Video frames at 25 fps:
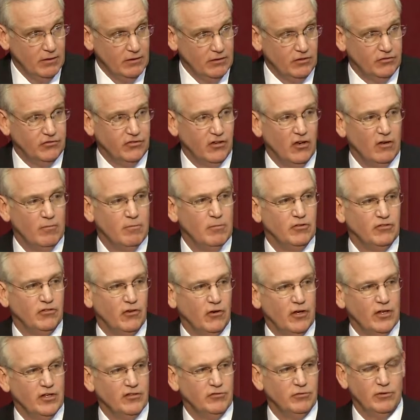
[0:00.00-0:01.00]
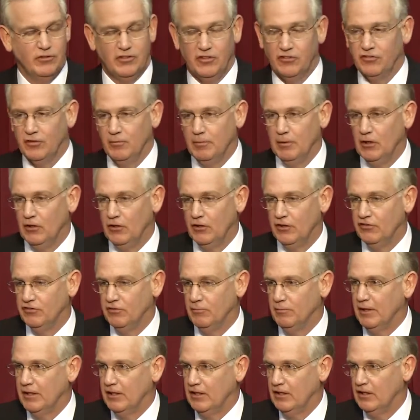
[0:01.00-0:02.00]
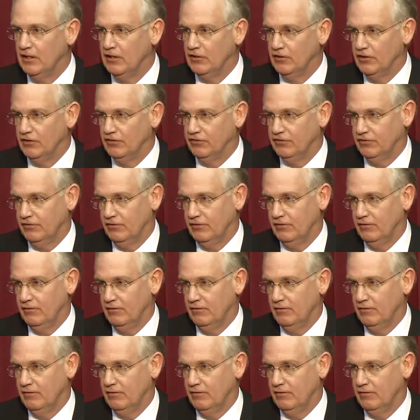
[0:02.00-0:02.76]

to serve Missourians with disabilities and mental illness.